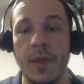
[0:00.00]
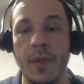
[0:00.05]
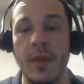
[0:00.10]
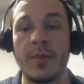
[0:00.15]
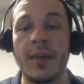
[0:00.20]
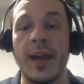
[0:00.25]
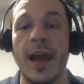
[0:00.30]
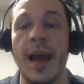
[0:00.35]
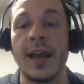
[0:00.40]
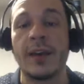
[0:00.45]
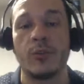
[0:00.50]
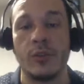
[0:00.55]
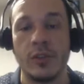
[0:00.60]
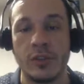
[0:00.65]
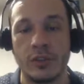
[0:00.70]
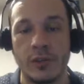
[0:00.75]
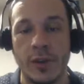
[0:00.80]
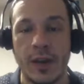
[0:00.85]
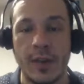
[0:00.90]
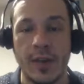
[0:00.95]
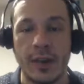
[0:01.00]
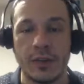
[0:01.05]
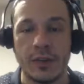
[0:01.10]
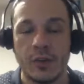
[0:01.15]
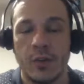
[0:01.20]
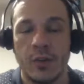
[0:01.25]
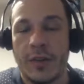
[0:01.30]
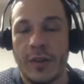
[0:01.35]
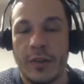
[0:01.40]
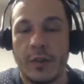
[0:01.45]
Maybe I go and try that.
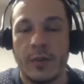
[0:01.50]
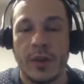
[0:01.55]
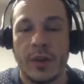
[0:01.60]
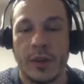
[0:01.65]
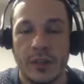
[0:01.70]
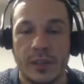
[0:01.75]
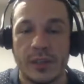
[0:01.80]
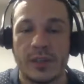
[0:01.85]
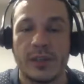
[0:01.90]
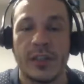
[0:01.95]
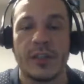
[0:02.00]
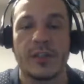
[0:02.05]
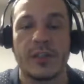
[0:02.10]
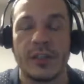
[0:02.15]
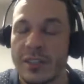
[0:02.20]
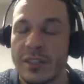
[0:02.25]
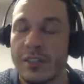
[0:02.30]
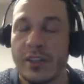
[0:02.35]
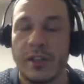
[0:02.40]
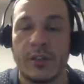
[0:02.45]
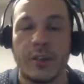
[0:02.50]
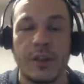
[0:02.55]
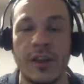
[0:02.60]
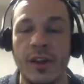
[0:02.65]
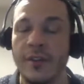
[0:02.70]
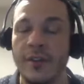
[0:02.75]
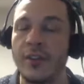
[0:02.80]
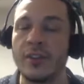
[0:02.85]
So I think we're gonna continue. It's continue.